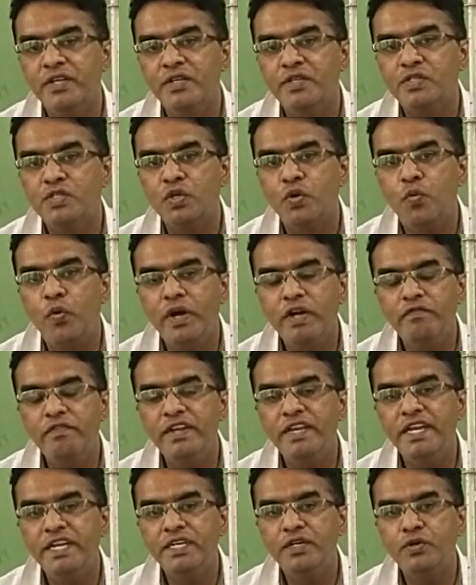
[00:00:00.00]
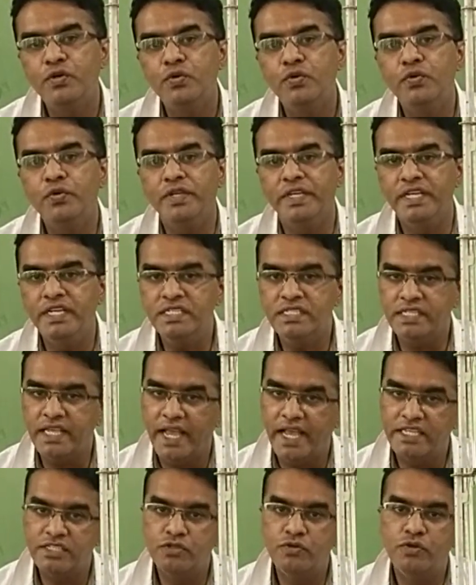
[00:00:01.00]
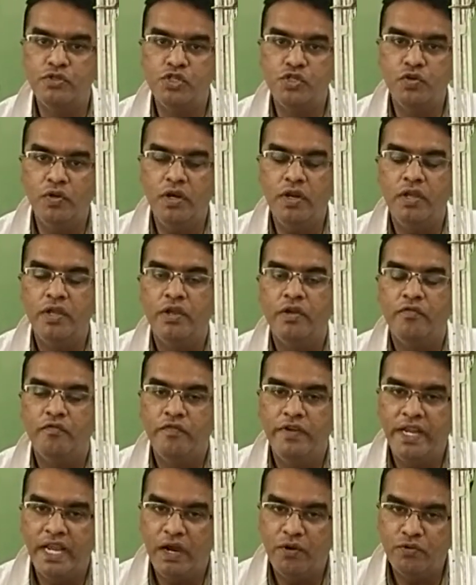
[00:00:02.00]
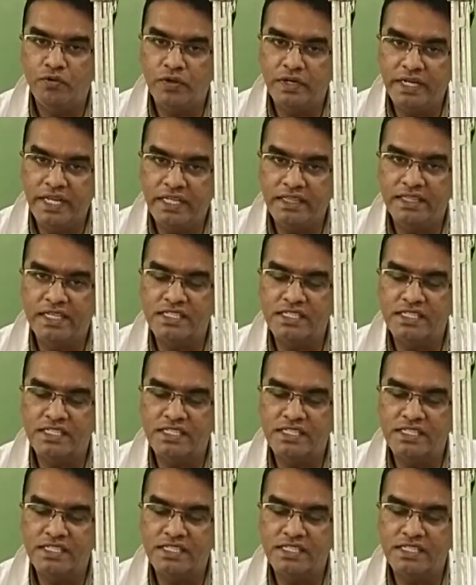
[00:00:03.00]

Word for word: So what we need to do is as usual we have to take